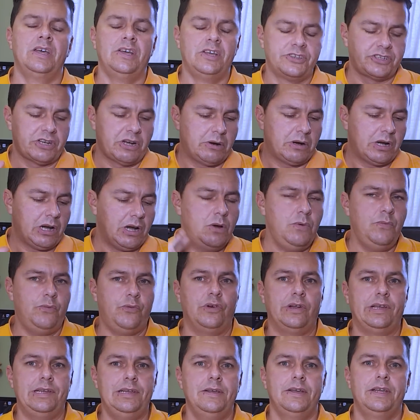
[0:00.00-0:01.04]
So
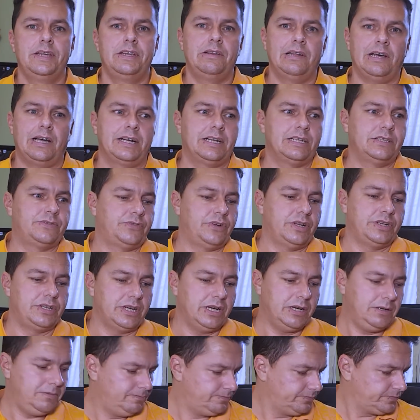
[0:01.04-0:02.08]
hopefully you like this
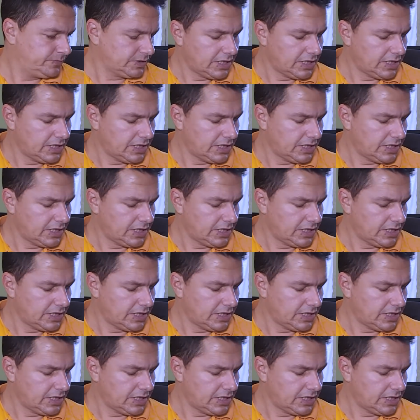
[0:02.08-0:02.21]
video.